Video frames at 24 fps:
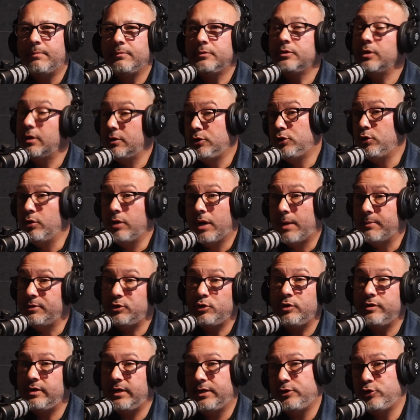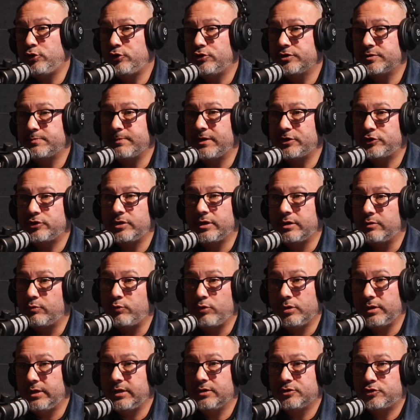you just mentioned a
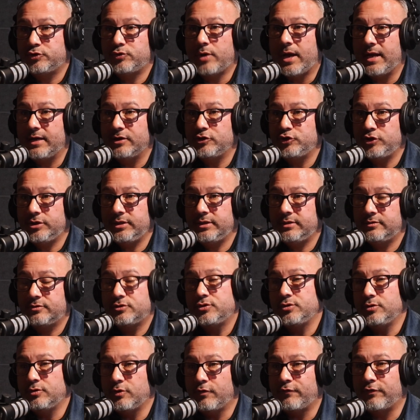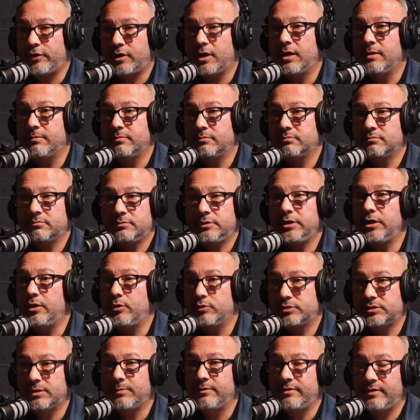really good strategy to overcome,
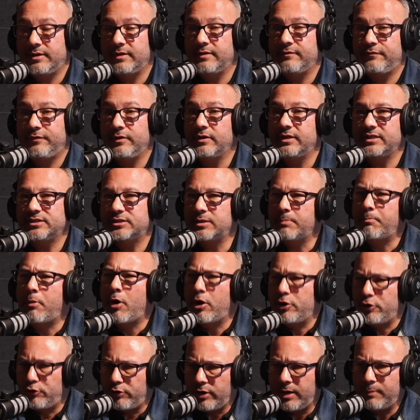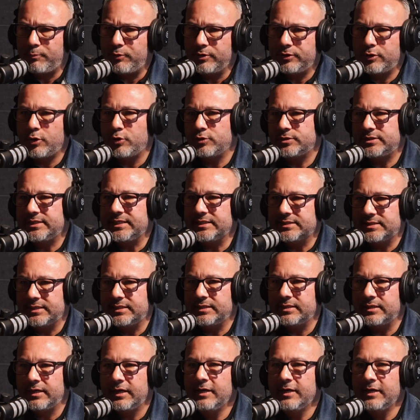some of the feelings, to partner up with those seasoned